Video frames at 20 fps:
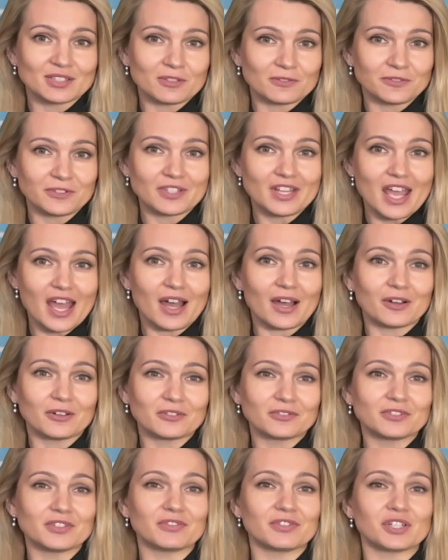all for now.
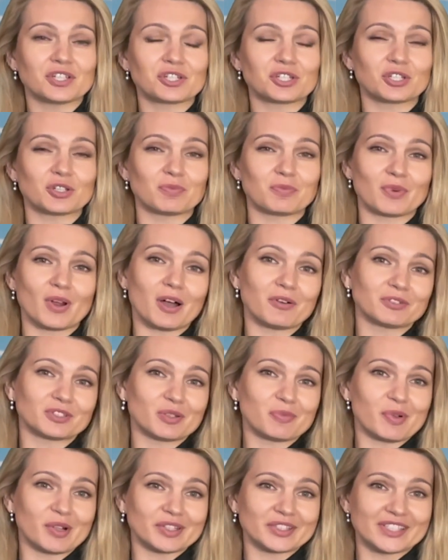We wish you
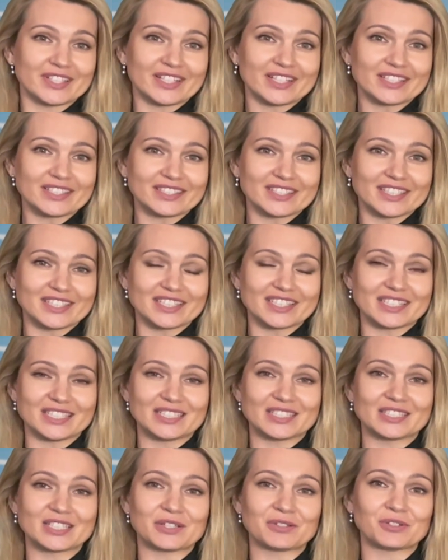profitable deals and see
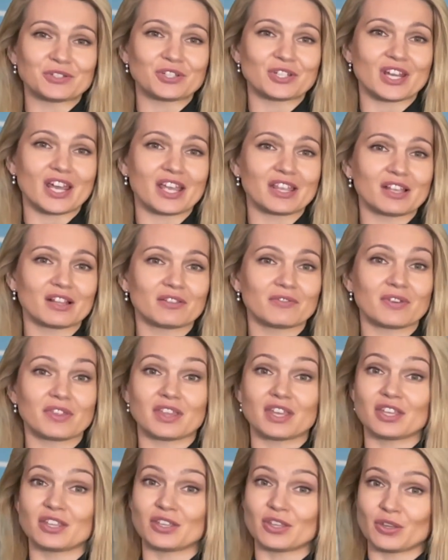you on our channel with
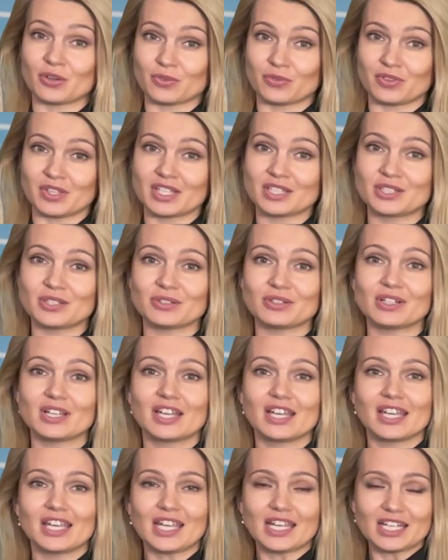a new video
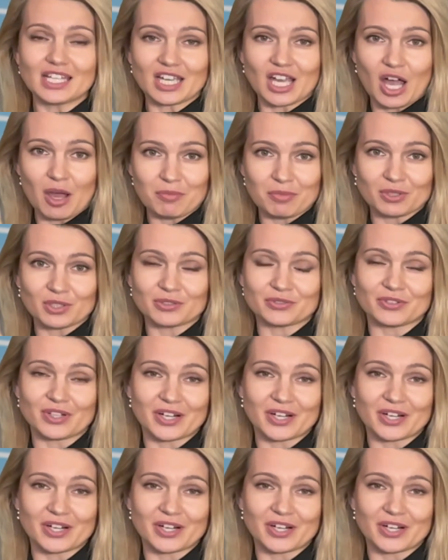in a couple of